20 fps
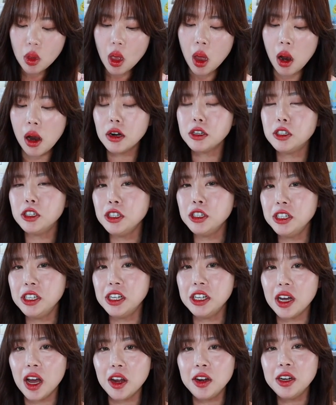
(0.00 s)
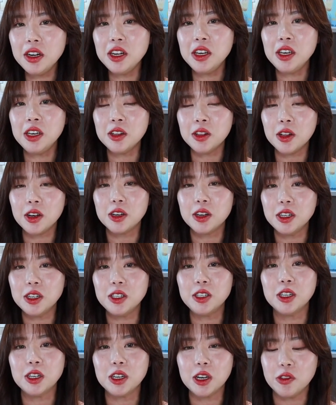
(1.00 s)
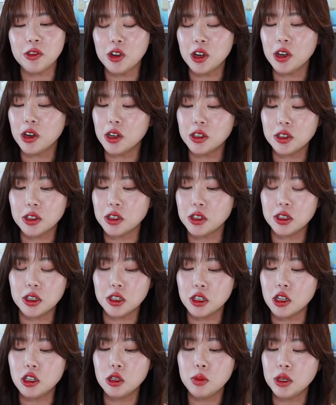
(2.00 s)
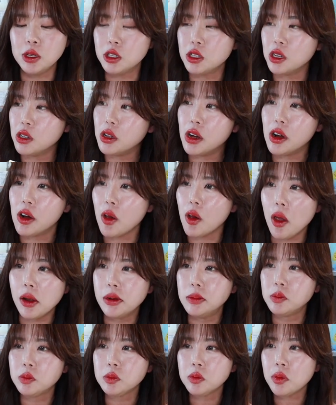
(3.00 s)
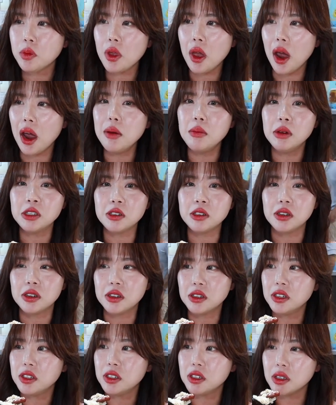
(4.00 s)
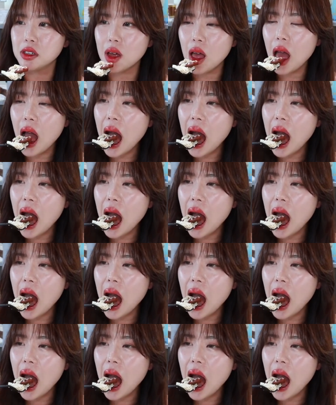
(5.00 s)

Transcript: I actually need, I need to eat longanisa again for you guys because it's, it's been so long and I miss longanisa.